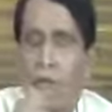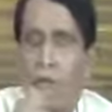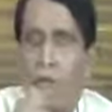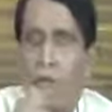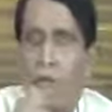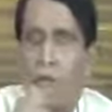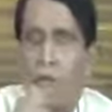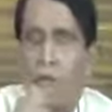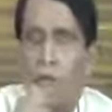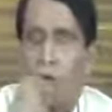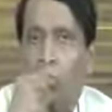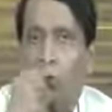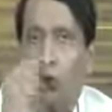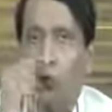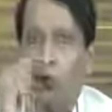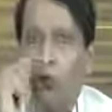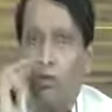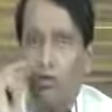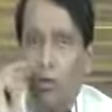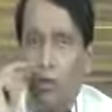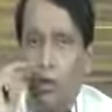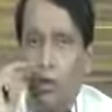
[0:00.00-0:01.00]
to ensure
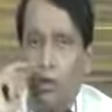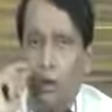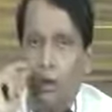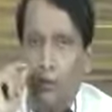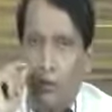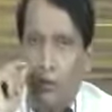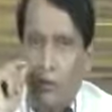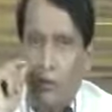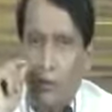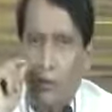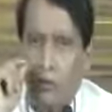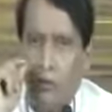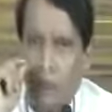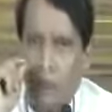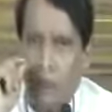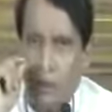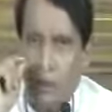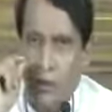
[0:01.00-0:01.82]
that as